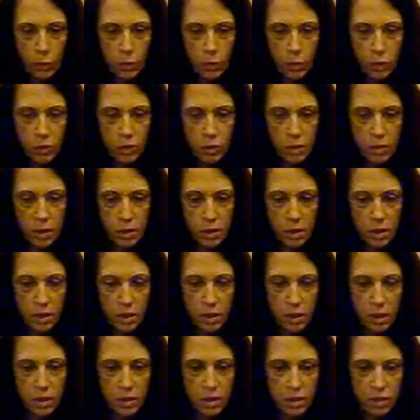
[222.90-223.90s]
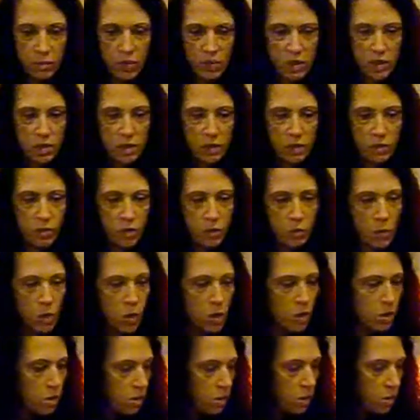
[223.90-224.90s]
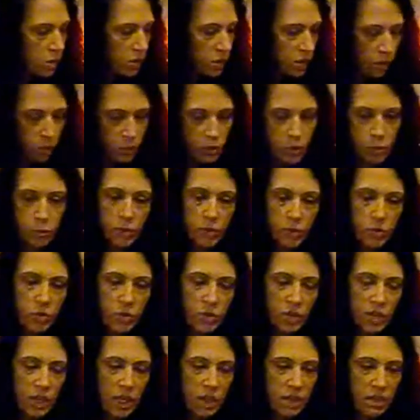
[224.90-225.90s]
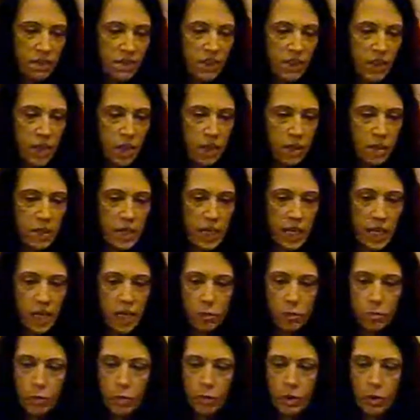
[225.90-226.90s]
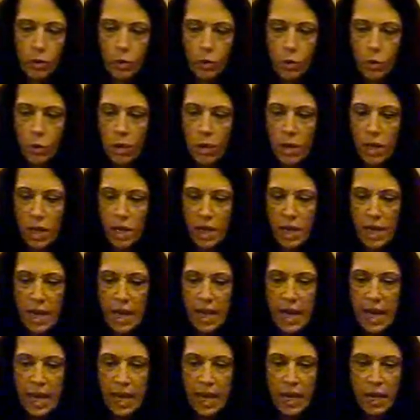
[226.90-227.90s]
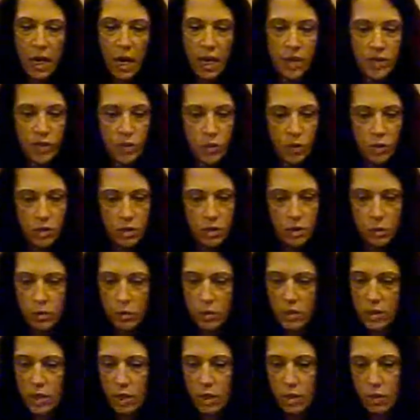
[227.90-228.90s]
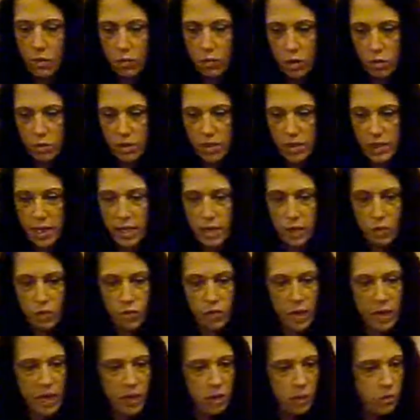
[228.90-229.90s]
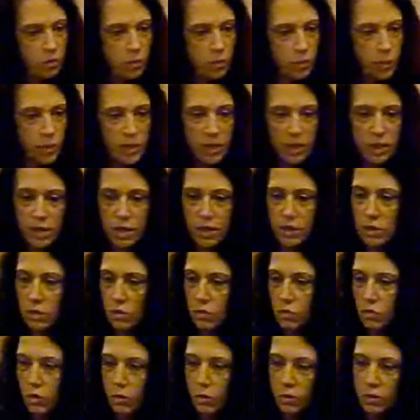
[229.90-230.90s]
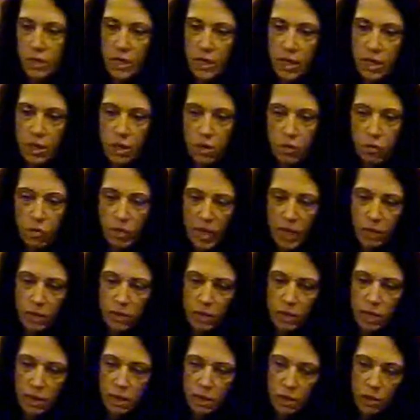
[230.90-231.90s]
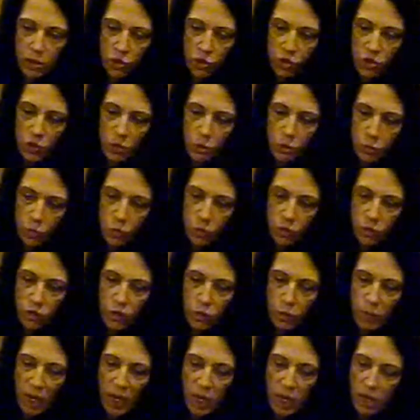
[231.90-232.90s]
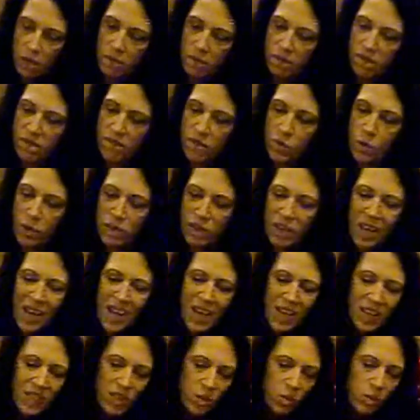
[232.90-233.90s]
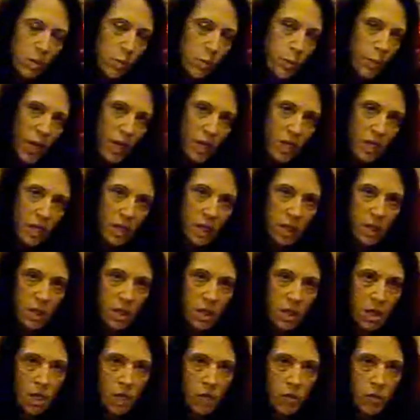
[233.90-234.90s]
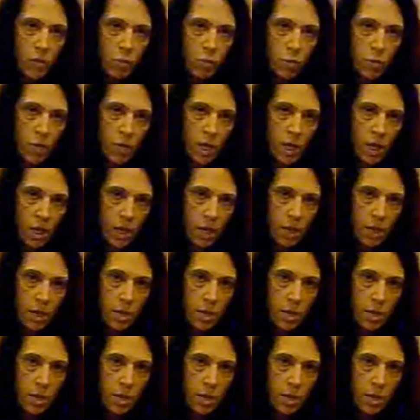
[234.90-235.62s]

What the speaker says: take some silver marker, some of the blue cellophane to add blue, and I thought that it was going to rotate around, but it doesn't rotate around. I think it just moves back and forth. So depending on the gun you buy,